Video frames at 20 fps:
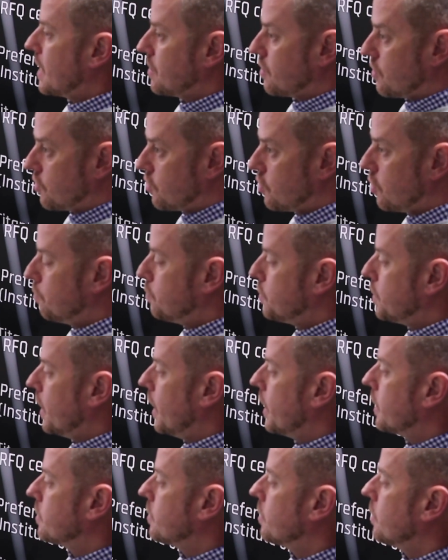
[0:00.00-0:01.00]
as a
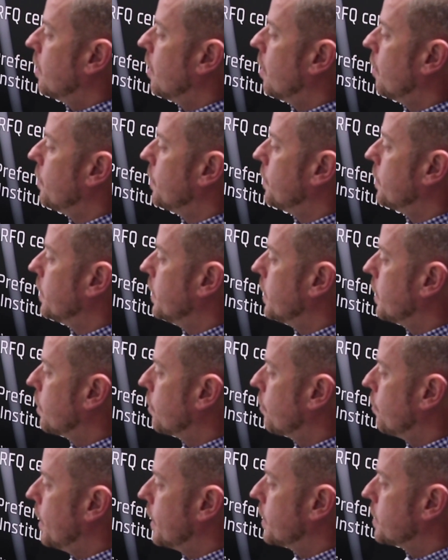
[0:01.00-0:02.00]
subject are in the
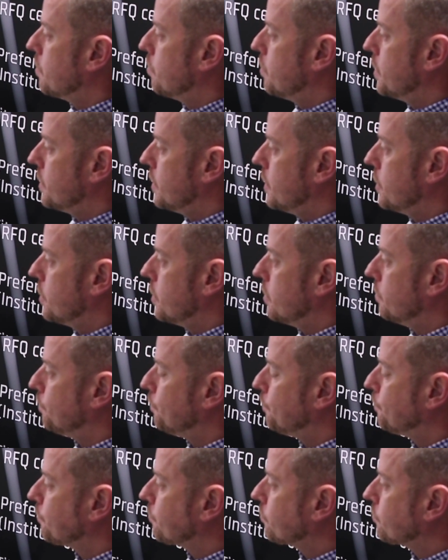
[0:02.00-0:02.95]
correct position.